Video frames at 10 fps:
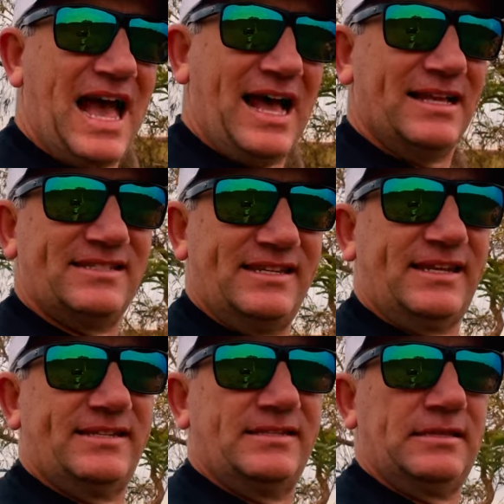
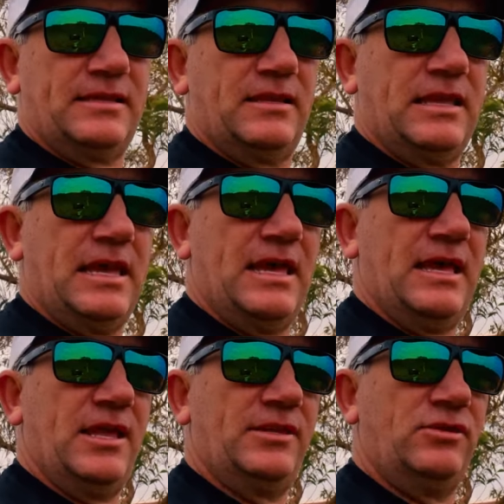R6
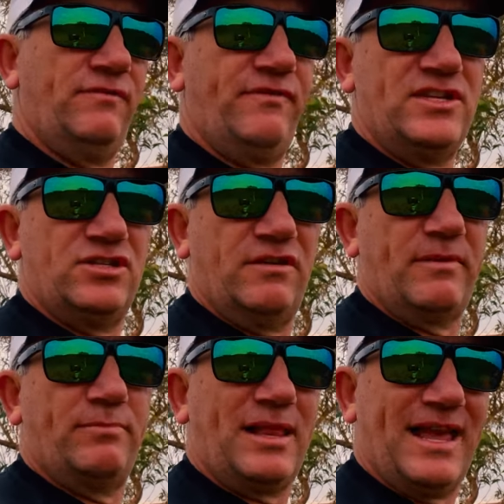new feature I've
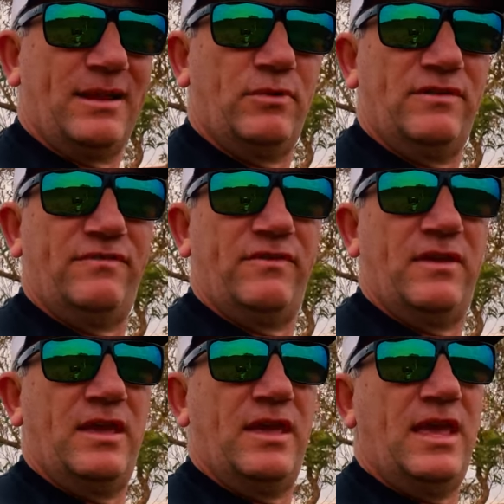been playing with,
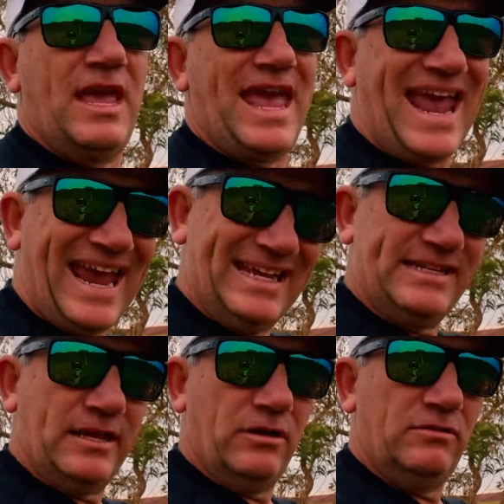
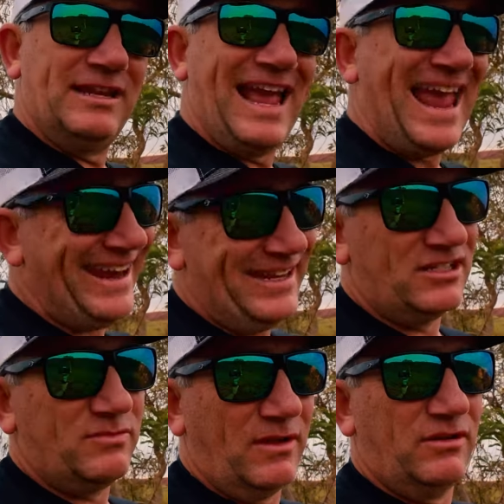handheld and
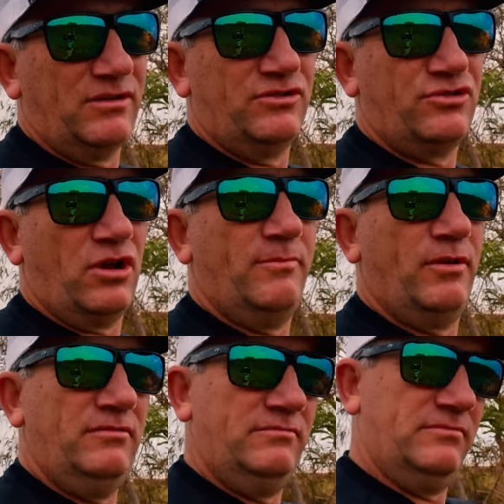as well on a
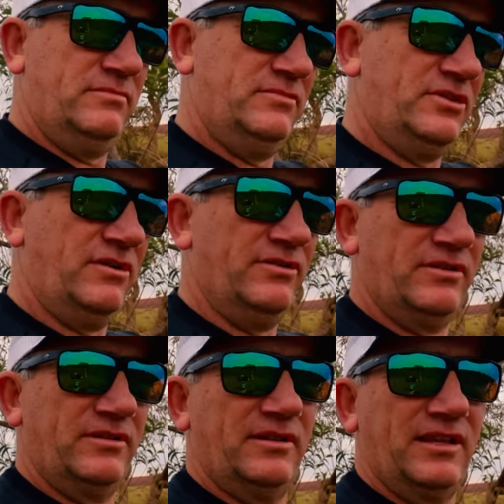tripod. Sorry,
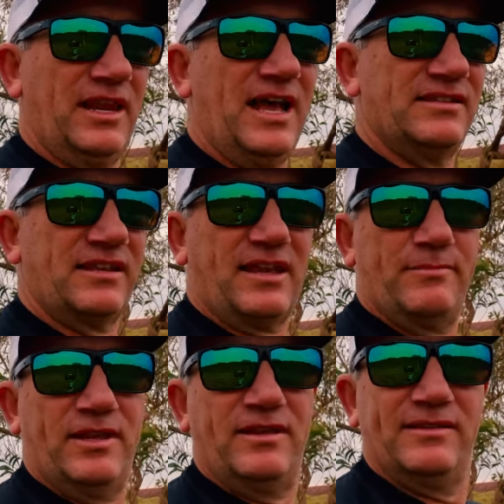the galahs have come
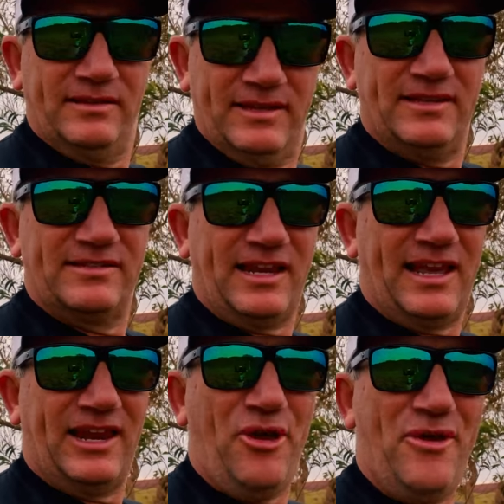to say
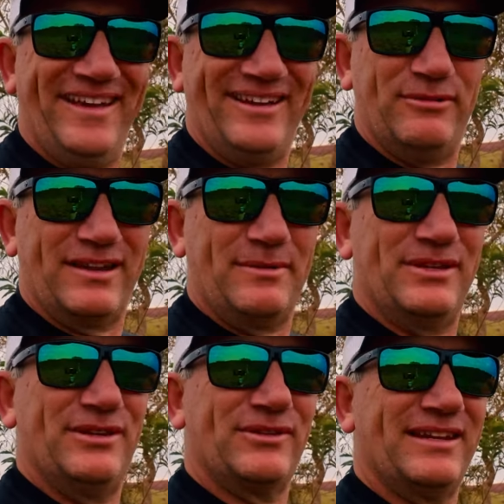hello. We're going to be
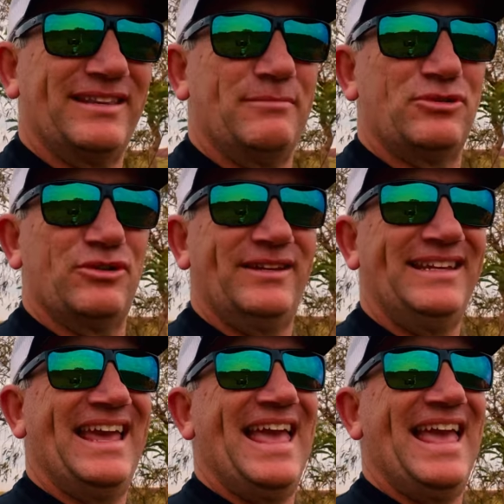looking at them shortly.